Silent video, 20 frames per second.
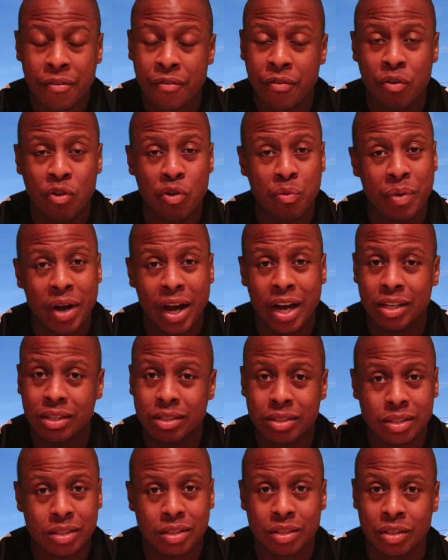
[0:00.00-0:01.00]

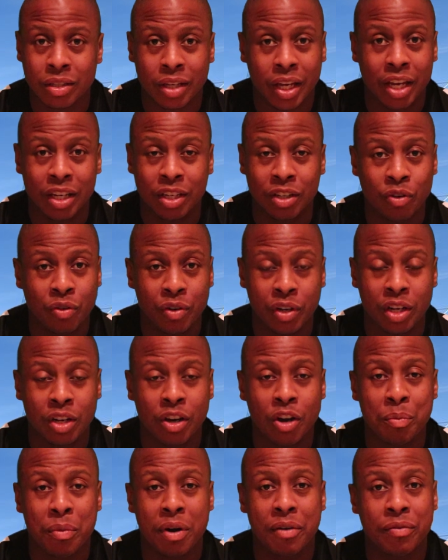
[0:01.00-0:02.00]
Fullbacks, again, you already
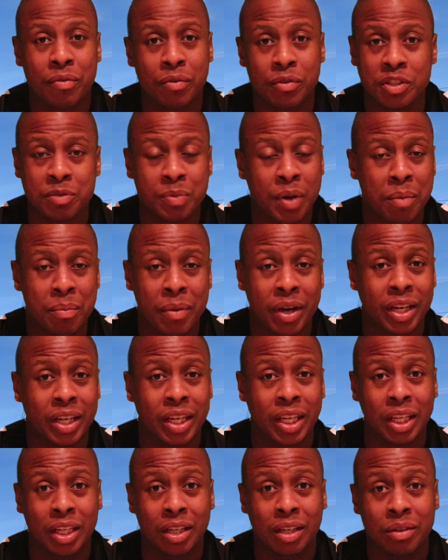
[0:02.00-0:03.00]
know my thoughts about
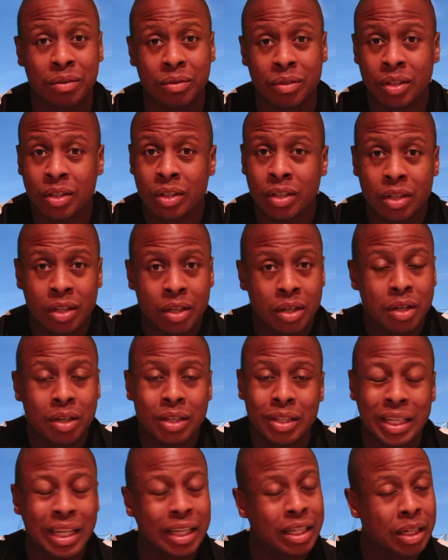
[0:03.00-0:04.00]
Manquillo.
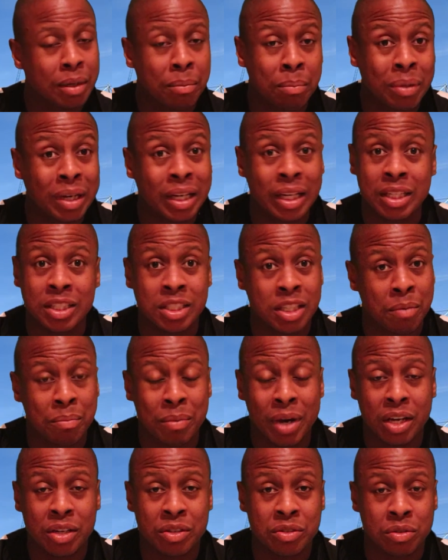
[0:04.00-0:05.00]
Yedlin, please come
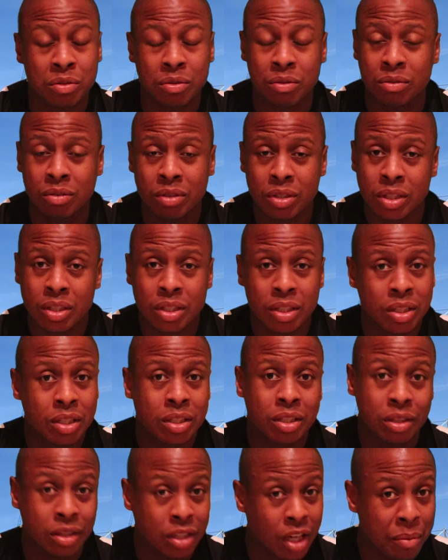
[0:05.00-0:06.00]
back soon.
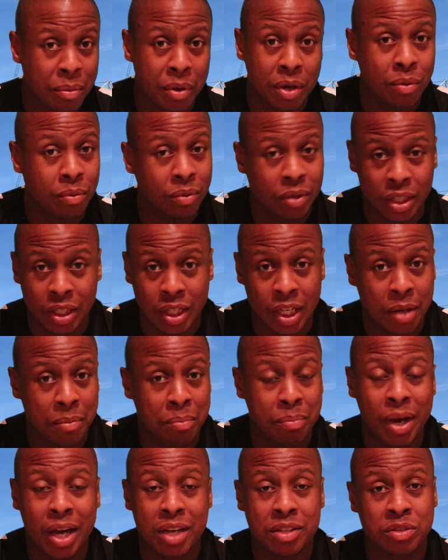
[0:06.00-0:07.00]
Dummett, we need
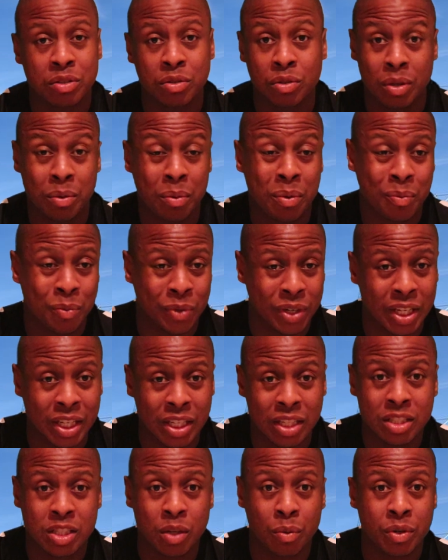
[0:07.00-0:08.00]
him back soon. We
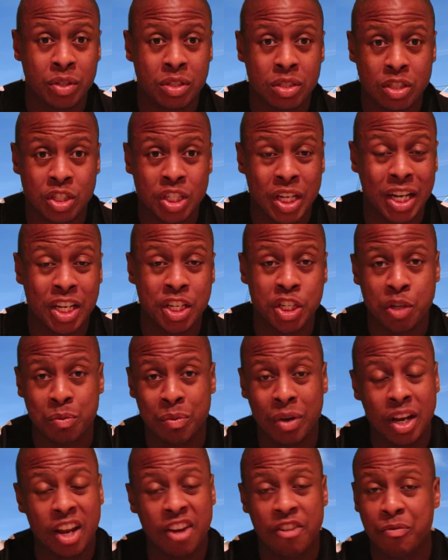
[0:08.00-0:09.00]
need someone to challenge
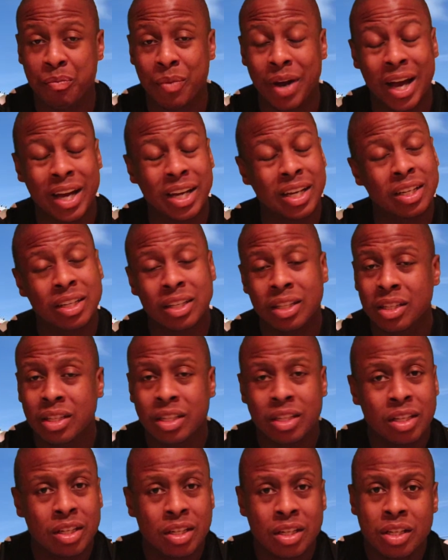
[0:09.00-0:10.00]
him at left back.
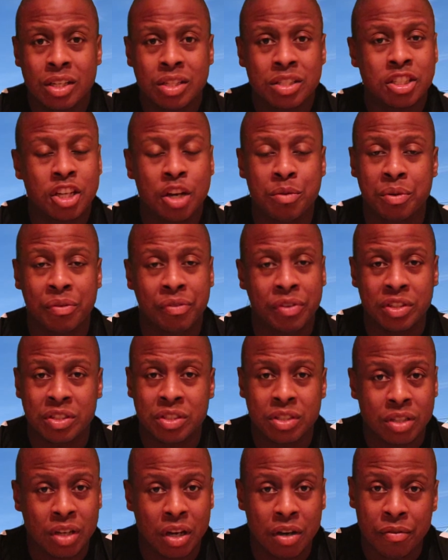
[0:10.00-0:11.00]
So many things
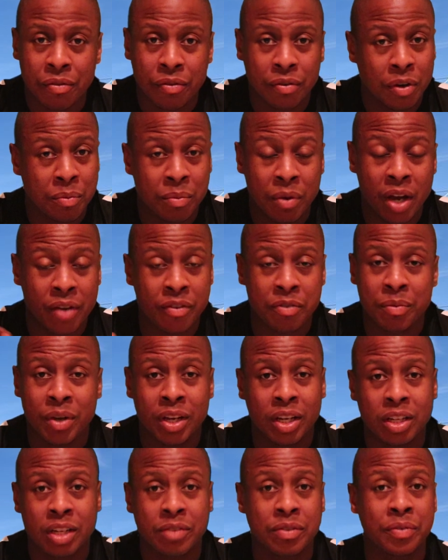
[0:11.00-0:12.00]
to go through. I might even
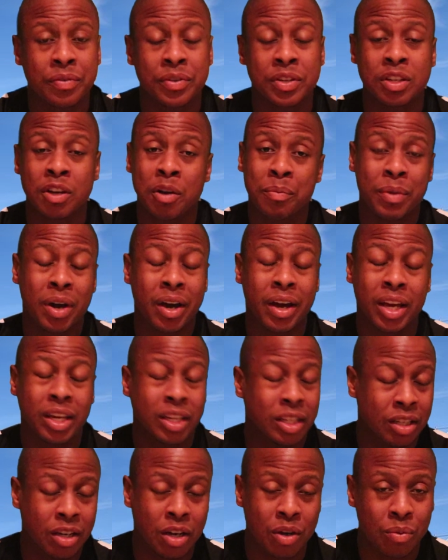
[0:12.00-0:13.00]
make another video about it,
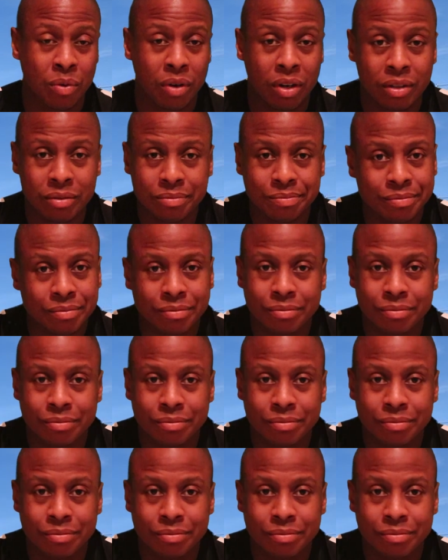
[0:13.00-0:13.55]
you know what.